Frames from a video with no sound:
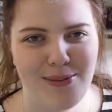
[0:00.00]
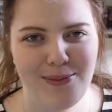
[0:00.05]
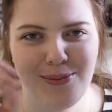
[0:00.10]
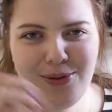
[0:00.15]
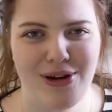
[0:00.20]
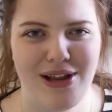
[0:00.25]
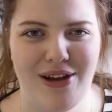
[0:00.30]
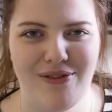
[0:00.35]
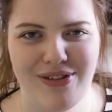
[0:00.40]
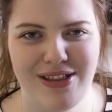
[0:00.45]

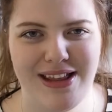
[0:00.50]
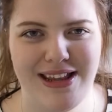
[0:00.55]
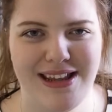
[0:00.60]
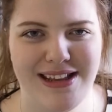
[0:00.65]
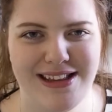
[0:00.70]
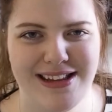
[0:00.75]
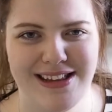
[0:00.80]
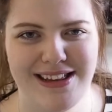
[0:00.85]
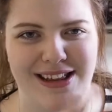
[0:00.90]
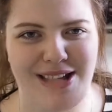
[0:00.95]
putting everything
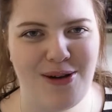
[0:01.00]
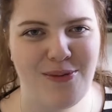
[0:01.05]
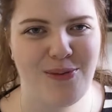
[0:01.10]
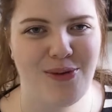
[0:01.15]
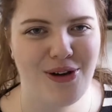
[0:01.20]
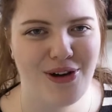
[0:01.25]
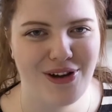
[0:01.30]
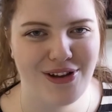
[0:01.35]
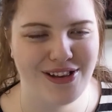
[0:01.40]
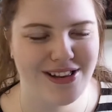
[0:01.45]
into like
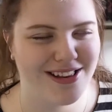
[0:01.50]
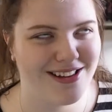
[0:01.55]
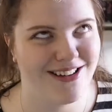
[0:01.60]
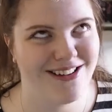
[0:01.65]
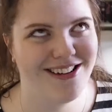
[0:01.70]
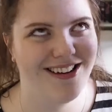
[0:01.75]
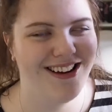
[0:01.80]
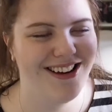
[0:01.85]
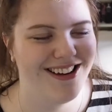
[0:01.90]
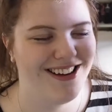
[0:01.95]
words,
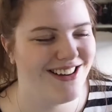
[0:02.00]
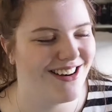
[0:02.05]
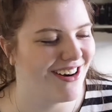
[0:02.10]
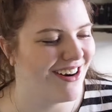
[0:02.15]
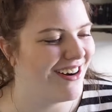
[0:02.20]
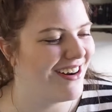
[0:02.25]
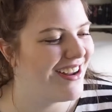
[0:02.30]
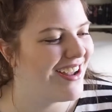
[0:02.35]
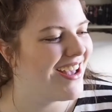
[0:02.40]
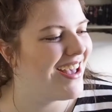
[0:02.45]
so you
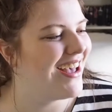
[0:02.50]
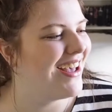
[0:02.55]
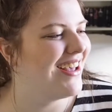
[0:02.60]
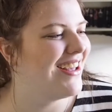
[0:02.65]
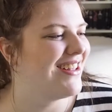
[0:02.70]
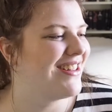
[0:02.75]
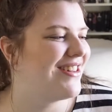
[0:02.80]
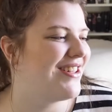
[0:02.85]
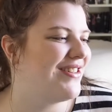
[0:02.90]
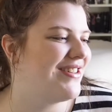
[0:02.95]
know.
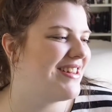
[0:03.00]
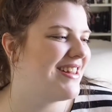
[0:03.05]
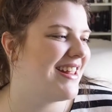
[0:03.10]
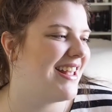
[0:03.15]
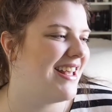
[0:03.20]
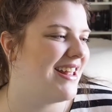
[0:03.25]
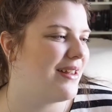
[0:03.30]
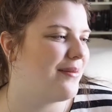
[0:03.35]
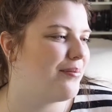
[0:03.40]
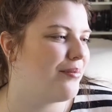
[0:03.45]
So it
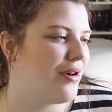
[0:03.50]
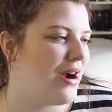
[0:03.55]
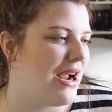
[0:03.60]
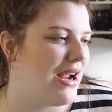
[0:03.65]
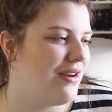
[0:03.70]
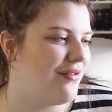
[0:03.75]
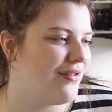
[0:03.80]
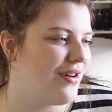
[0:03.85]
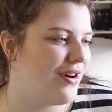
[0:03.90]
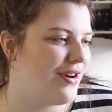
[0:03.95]
says,
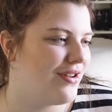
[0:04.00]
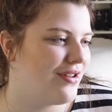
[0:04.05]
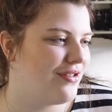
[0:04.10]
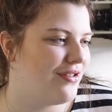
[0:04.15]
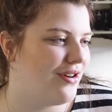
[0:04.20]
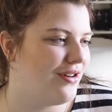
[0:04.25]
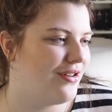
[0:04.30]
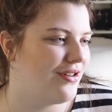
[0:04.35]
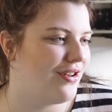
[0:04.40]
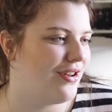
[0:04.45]
Briar Rose
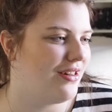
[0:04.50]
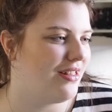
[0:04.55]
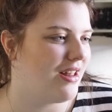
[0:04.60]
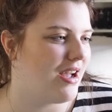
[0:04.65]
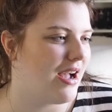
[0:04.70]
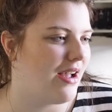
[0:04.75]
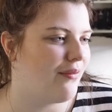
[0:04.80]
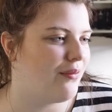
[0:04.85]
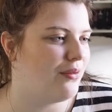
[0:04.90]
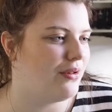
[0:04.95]
knows her
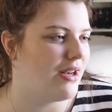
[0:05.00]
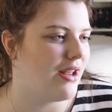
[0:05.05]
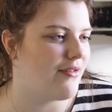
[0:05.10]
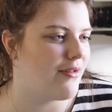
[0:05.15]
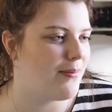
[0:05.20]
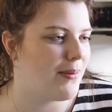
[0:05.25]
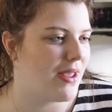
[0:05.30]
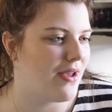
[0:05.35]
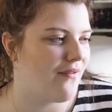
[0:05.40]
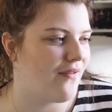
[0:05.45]
life will
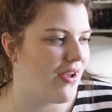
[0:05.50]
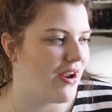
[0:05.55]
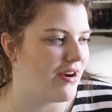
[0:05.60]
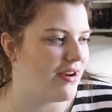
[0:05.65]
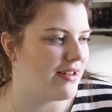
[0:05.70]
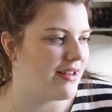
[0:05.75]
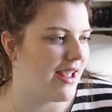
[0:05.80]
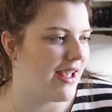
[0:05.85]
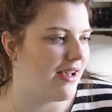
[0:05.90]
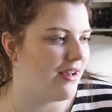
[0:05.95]
never be a
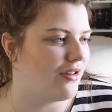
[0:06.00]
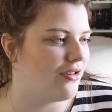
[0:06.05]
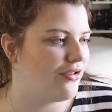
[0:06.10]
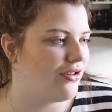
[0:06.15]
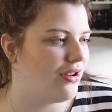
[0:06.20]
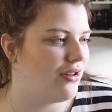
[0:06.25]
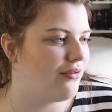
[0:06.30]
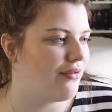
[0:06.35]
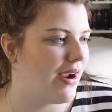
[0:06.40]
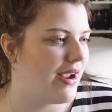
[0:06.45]
fairy tale.
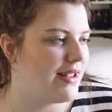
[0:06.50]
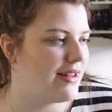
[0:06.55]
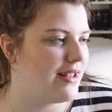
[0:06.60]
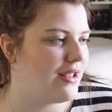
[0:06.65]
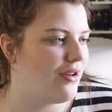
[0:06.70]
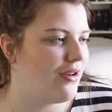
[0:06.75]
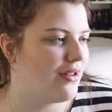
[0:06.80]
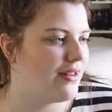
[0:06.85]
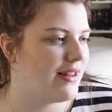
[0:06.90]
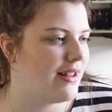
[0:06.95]
She's
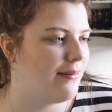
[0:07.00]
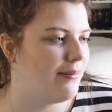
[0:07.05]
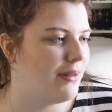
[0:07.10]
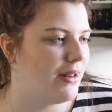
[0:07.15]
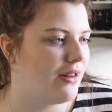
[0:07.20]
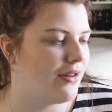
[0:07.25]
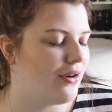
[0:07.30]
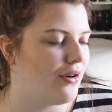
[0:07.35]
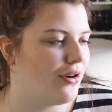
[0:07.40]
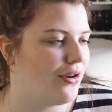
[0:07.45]
raising her
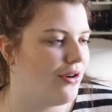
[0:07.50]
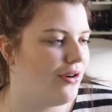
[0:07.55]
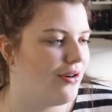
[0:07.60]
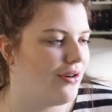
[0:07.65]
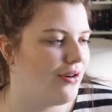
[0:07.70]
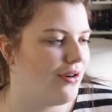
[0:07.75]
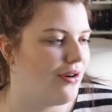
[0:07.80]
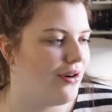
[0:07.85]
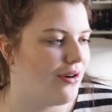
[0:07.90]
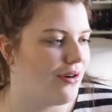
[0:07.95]
siblings on
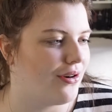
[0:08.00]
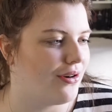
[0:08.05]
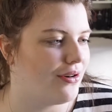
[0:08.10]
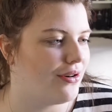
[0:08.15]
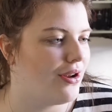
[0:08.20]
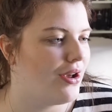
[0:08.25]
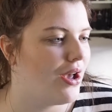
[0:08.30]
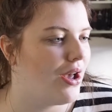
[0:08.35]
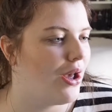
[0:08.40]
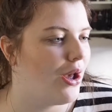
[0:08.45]
her
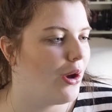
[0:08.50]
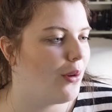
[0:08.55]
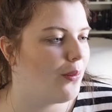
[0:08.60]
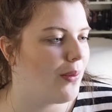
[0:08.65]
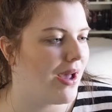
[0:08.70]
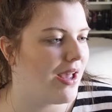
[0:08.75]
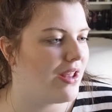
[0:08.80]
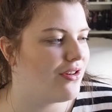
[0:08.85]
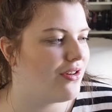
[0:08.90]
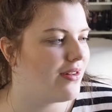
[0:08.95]
own. Her
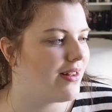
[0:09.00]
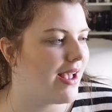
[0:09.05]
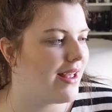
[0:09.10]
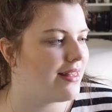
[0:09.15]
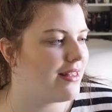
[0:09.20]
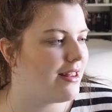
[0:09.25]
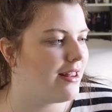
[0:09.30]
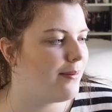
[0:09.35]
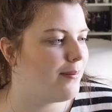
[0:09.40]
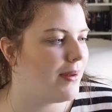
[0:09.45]
wages
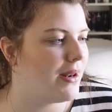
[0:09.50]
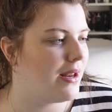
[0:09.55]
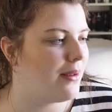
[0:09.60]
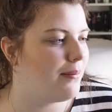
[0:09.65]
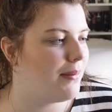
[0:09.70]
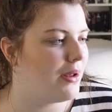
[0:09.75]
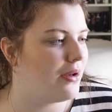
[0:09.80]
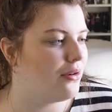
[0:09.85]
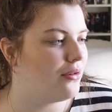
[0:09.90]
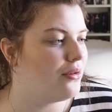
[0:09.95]
at the
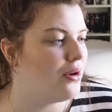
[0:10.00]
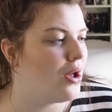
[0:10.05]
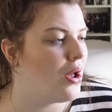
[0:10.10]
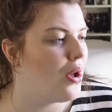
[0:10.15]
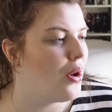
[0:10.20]
spinning mill